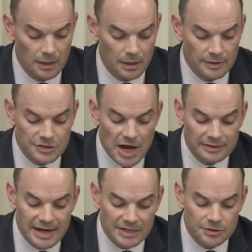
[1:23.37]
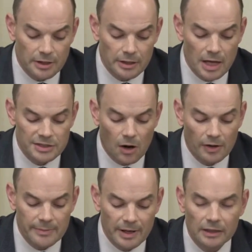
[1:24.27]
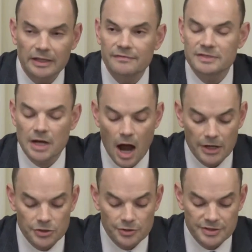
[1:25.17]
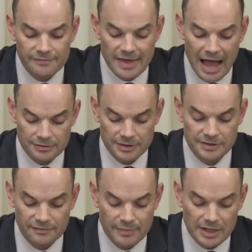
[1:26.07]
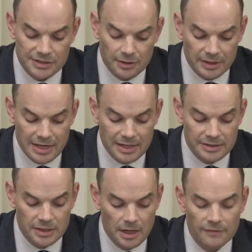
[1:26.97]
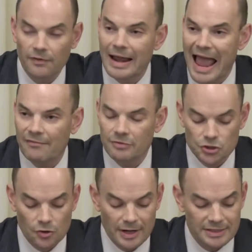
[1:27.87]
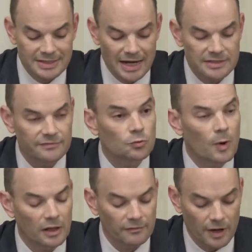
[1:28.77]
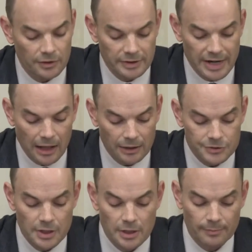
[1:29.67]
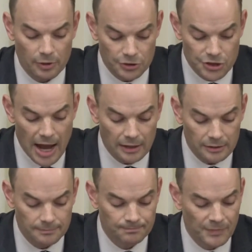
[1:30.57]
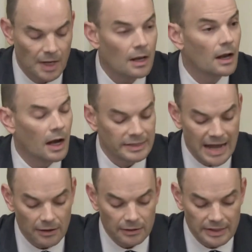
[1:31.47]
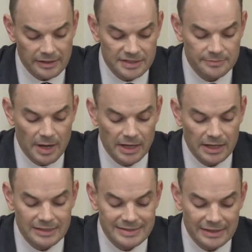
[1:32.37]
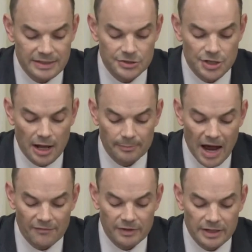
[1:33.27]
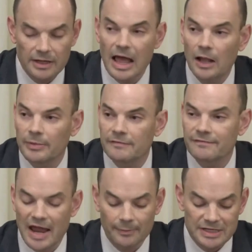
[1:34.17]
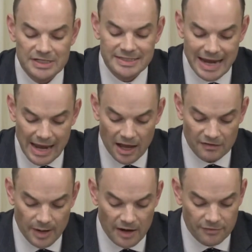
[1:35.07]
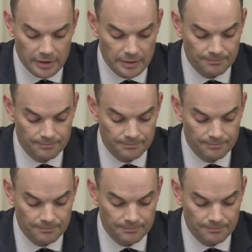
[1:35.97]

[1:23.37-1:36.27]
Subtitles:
The child tax credit has already been a lift to hundreds of thousands of Minnesota kids for an average credit size of $1,200 per child. Undoubtedly, this is making a dent in child poverty and helping families stay out of poverty.